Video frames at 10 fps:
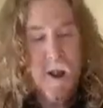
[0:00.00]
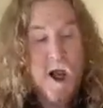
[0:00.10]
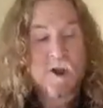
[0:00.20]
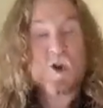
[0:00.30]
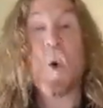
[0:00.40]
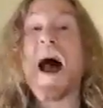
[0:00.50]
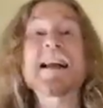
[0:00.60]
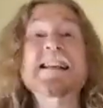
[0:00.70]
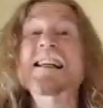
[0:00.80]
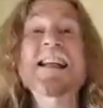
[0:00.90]

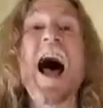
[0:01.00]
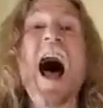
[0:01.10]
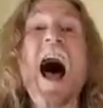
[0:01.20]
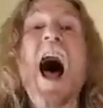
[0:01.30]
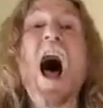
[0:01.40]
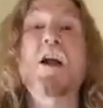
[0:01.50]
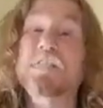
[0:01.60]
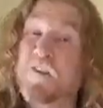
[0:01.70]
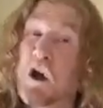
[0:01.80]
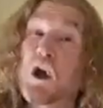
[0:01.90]
twice as hard
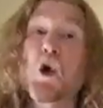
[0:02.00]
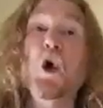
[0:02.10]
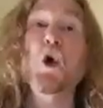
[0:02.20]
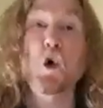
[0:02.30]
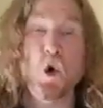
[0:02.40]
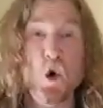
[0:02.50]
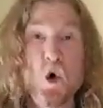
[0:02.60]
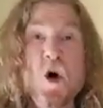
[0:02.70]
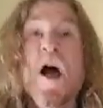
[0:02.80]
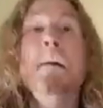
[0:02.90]
for you,
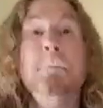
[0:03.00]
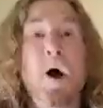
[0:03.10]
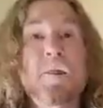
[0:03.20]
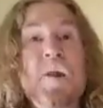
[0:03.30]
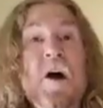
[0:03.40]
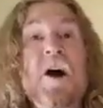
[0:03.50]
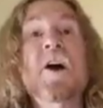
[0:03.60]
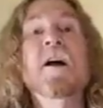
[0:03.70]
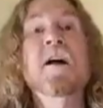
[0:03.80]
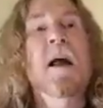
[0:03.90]
but the
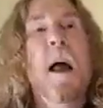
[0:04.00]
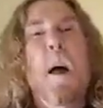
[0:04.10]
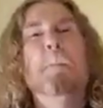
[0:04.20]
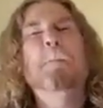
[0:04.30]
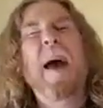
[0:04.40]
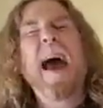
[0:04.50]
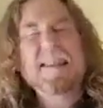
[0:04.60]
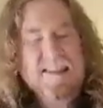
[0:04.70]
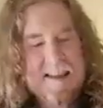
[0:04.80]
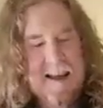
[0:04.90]

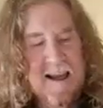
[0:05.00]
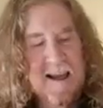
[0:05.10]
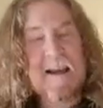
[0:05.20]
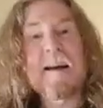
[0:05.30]
best thing